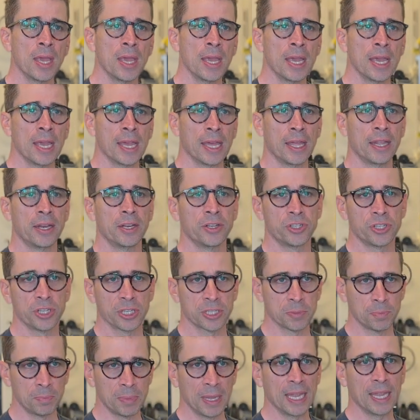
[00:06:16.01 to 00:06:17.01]
And it's
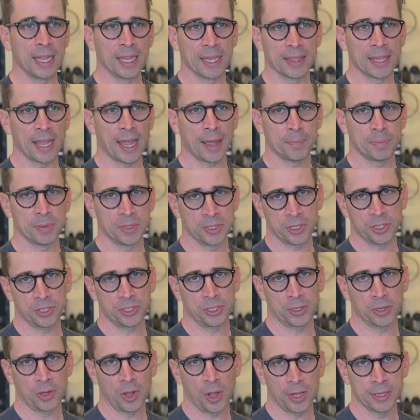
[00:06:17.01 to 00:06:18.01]
just being in that
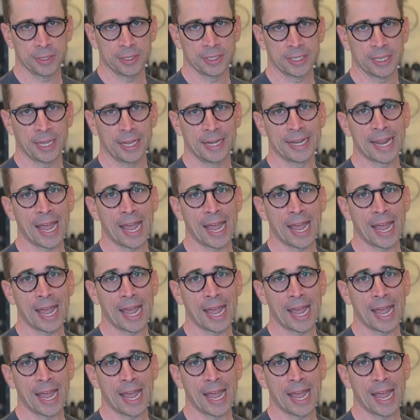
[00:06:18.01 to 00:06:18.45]
position causes it.